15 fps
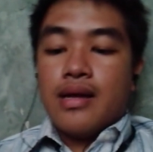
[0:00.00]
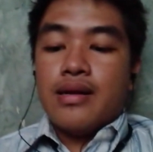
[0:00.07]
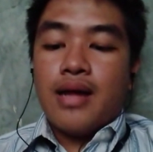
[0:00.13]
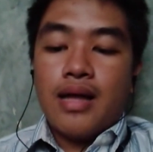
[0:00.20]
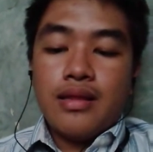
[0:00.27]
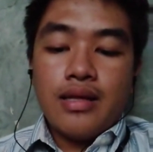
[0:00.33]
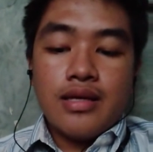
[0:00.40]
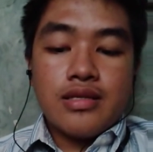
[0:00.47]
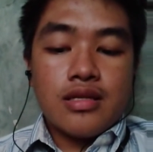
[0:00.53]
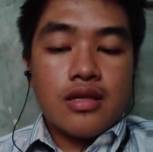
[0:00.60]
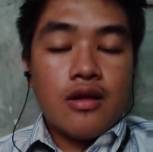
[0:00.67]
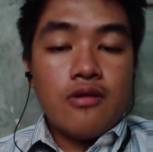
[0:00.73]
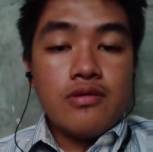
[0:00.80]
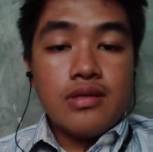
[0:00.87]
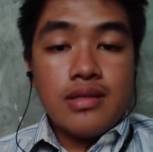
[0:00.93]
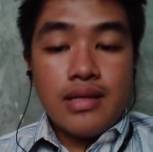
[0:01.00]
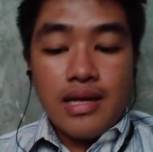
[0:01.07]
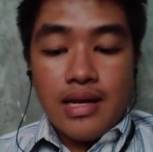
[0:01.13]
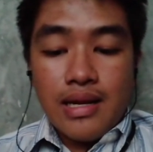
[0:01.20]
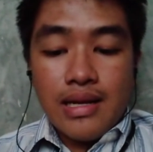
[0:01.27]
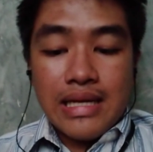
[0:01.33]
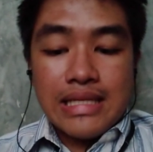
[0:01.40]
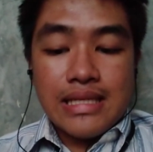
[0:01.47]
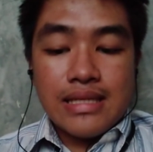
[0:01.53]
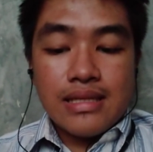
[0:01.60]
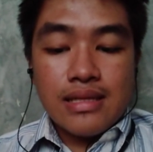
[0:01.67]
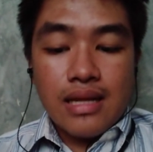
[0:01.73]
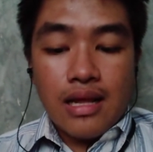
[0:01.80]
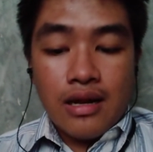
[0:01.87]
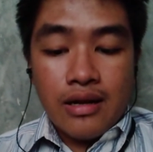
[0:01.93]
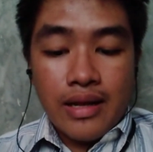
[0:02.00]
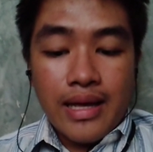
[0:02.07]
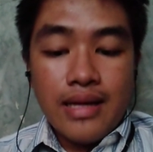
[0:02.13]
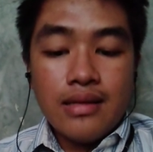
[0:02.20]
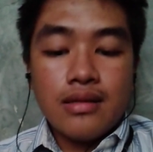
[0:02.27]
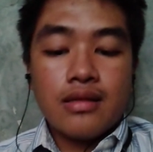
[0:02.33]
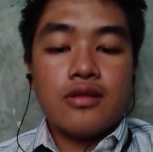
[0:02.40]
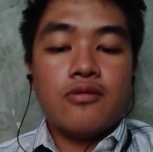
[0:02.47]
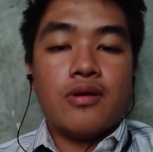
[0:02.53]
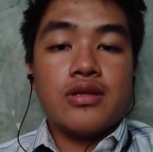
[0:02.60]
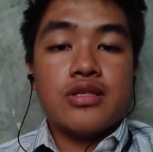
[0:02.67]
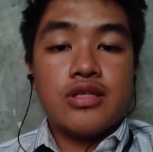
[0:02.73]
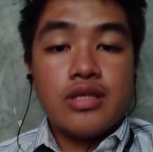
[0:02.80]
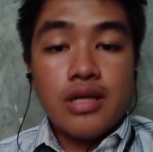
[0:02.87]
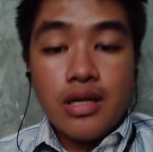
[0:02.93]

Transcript: that is closely linked to a